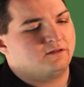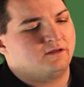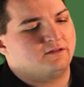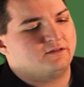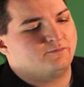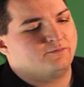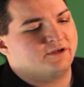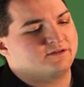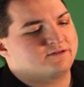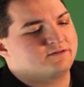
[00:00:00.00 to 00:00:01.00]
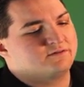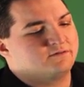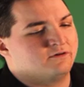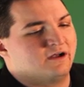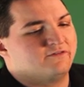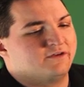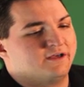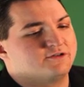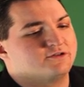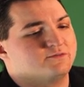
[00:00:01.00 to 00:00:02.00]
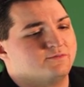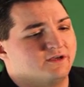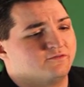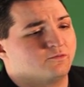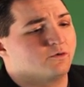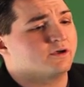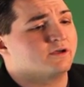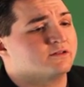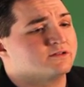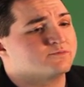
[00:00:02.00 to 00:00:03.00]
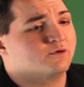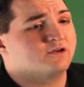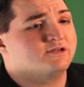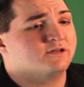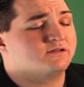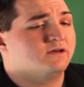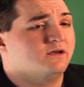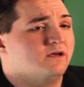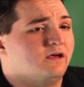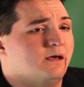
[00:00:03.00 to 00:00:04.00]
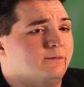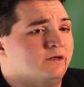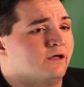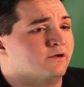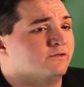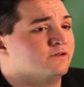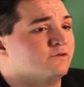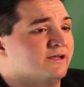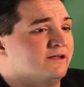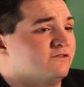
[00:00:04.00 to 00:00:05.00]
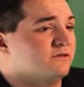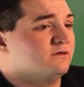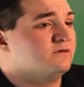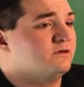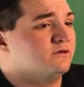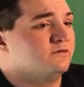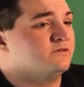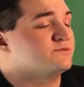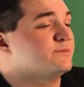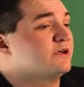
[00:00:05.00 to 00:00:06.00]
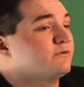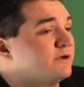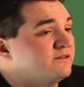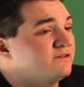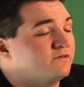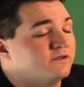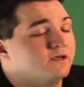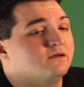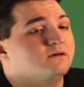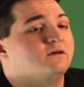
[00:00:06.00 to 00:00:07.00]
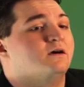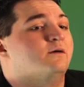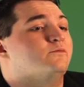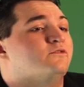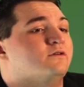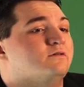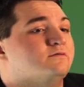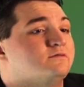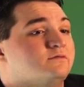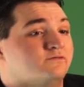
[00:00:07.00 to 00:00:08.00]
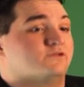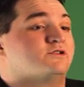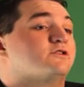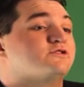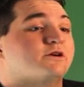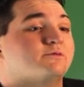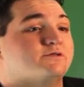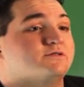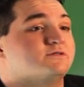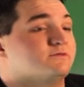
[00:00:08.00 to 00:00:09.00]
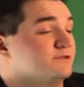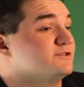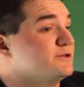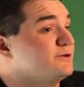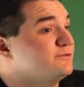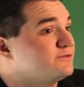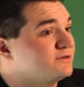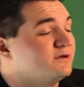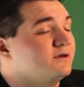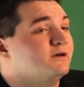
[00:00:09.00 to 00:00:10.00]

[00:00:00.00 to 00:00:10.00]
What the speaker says: I think the biggest gratification to me for working on this project, I mean, not only do I get to, you know, use my creativity for Star Trek, which is huge.